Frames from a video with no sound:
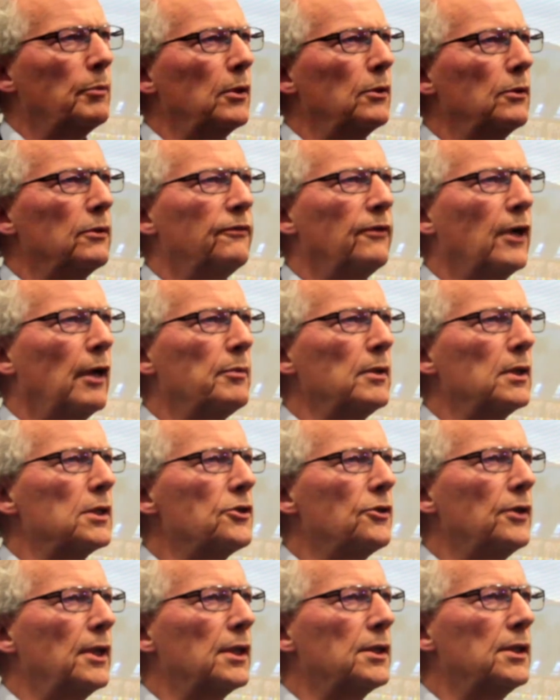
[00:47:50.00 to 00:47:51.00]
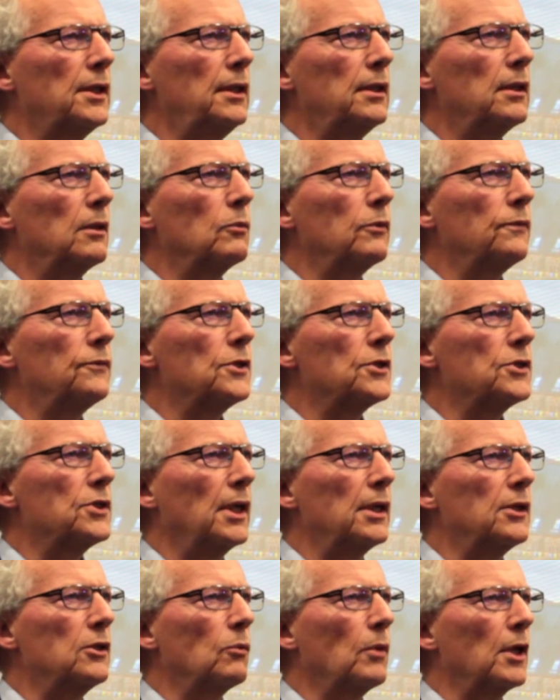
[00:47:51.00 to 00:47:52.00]
about the fabulous 13 that we've just
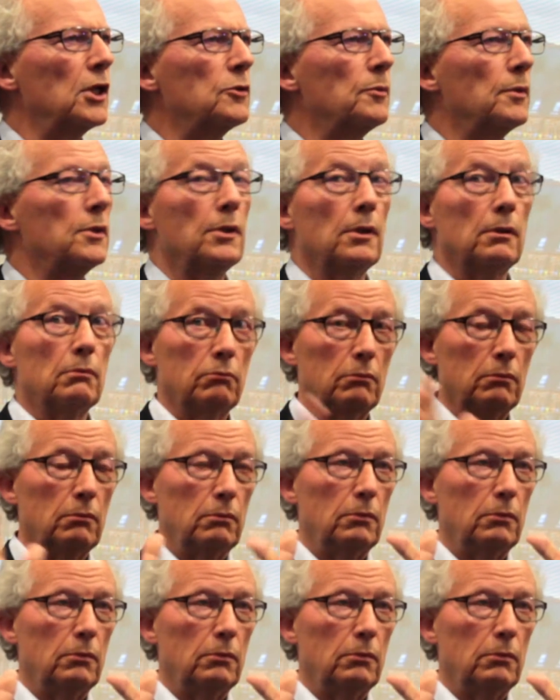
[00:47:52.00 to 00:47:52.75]
sent to Westminster?